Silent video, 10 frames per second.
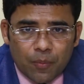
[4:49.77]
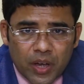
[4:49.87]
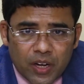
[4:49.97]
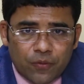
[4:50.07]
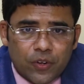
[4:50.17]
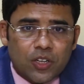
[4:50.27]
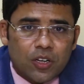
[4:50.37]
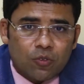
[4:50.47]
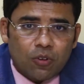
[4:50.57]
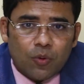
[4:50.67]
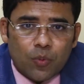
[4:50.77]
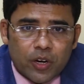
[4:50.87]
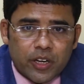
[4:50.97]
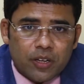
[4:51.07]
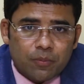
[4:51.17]
beneficial to our
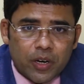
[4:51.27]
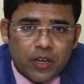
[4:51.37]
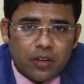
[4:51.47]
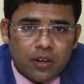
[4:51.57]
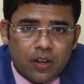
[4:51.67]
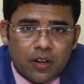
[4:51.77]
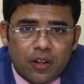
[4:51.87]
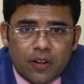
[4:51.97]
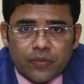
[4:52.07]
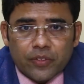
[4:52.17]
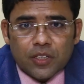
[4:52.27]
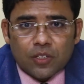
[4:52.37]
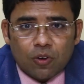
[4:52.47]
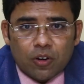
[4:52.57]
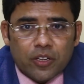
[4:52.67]
body, but the
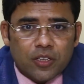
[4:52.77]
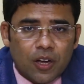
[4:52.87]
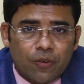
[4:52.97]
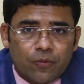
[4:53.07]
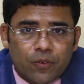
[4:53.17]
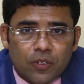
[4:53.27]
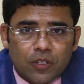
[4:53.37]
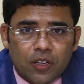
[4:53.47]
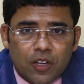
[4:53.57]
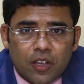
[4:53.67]
salt is harmful.